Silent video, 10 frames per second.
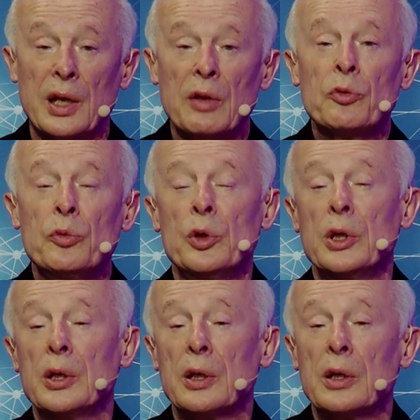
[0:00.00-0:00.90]
And if
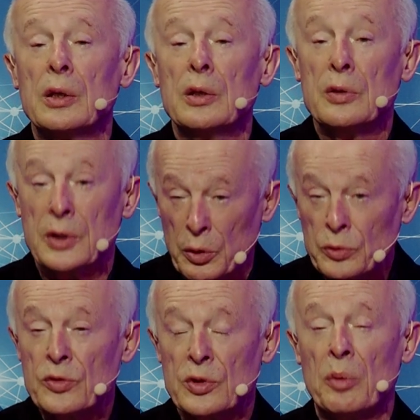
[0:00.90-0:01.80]
we
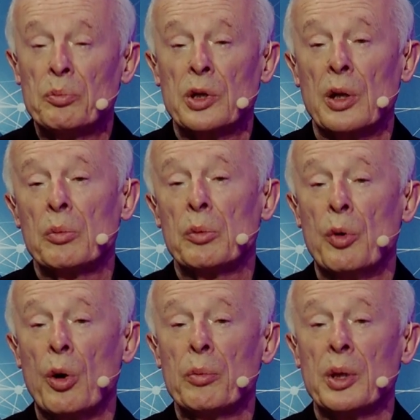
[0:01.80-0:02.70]
don't stop global
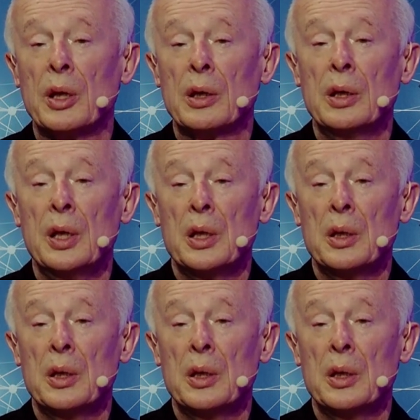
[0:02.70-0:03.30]
warming